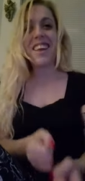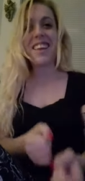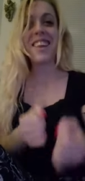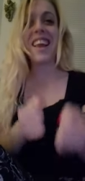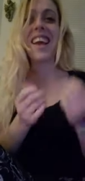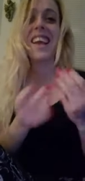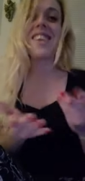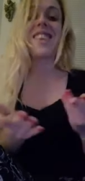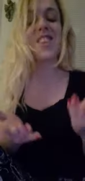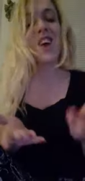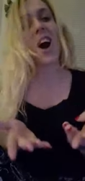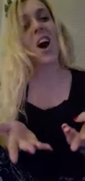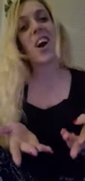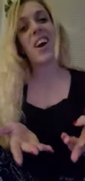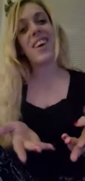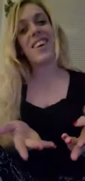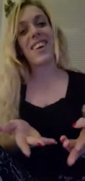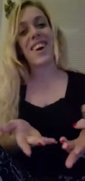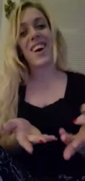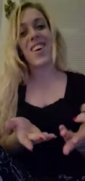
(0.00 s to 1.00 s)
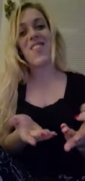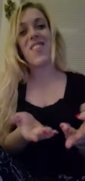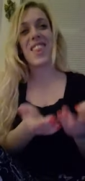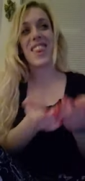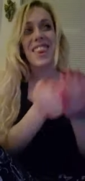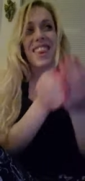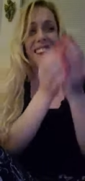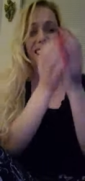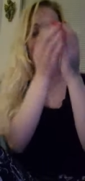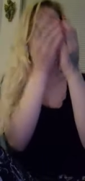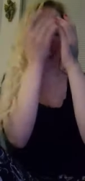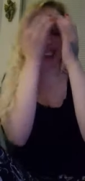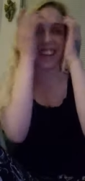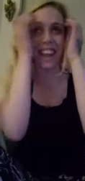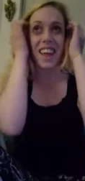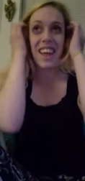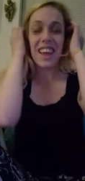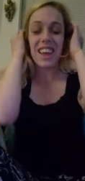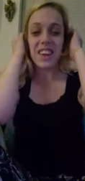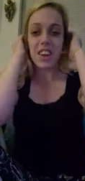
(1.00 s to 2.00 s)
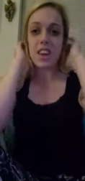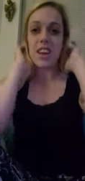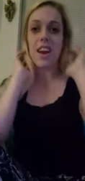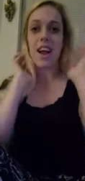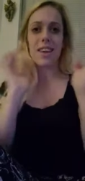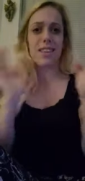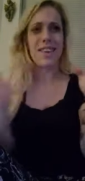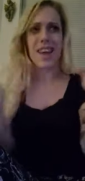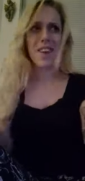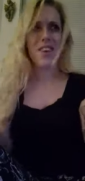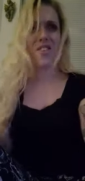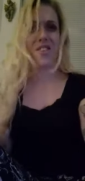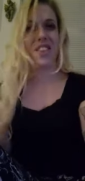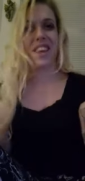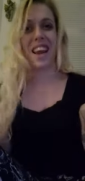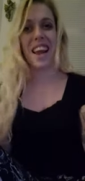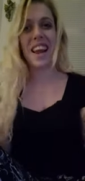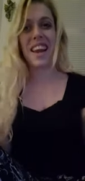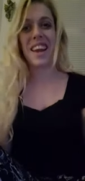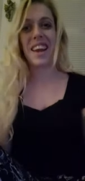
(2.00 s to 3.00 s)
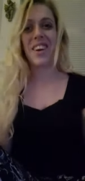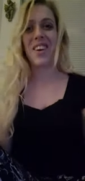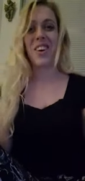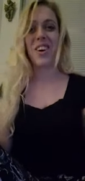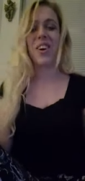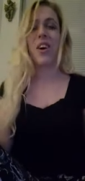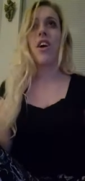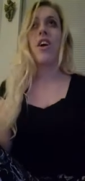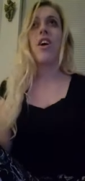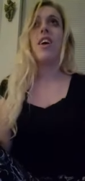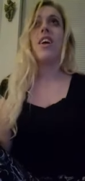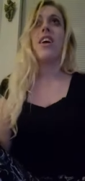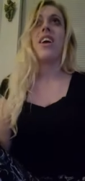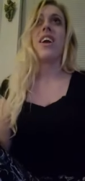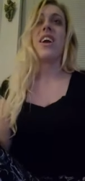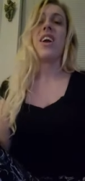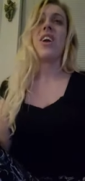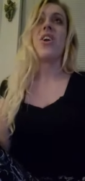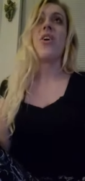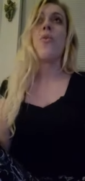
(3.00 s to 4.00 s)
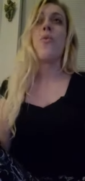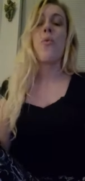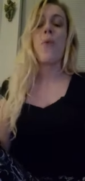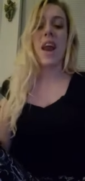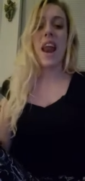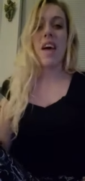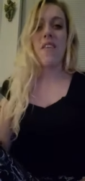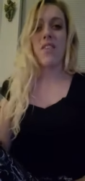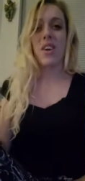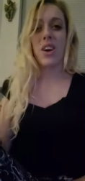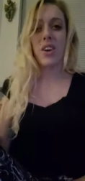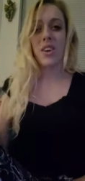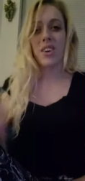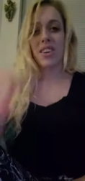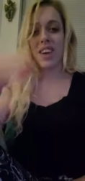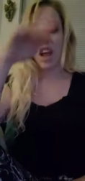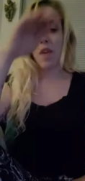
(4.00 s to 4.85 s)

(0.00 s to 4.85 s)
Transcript: like it's hard, obviously, like not to understand it or, you know, whatever.